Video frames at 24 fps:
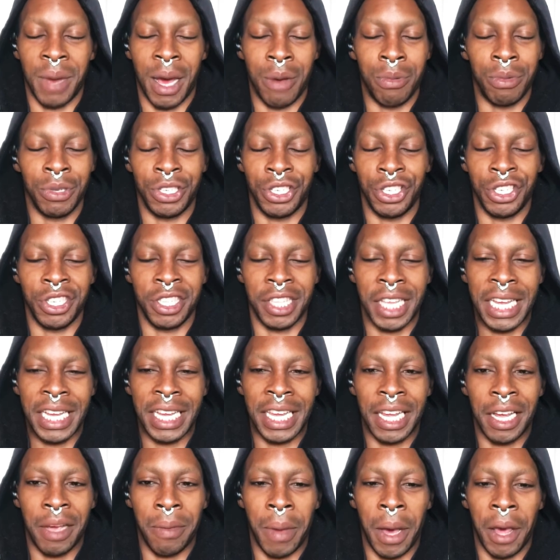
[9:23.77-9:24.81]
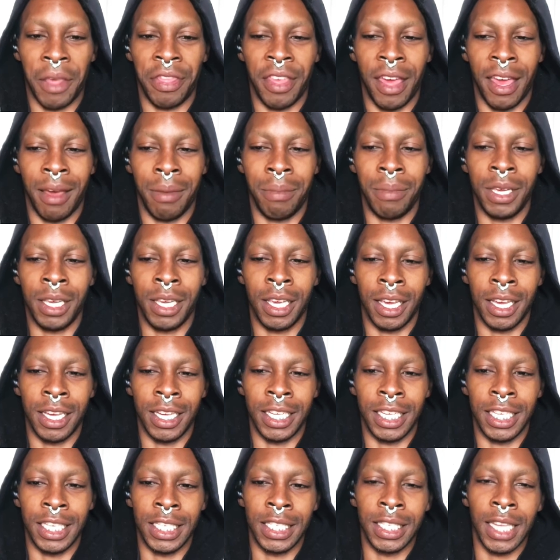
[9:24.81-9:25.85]
I was just thinking about that
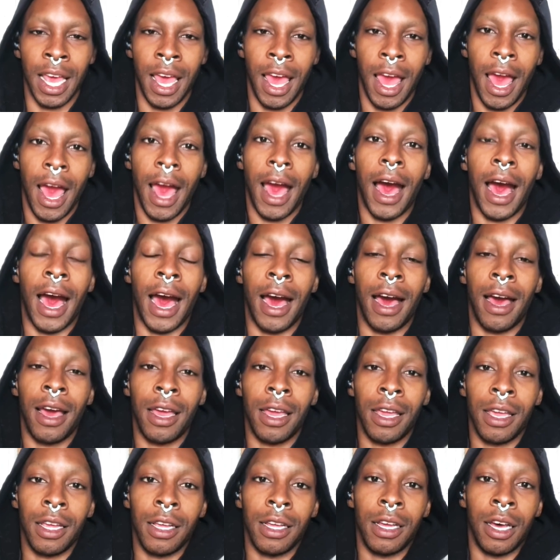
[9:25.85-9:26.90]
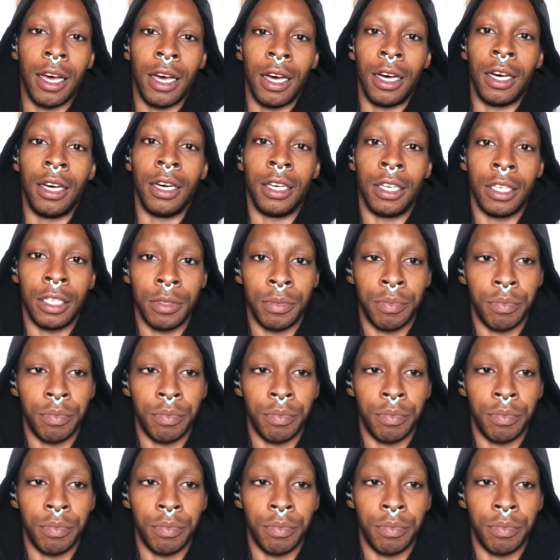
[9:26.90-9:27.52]
because I uh,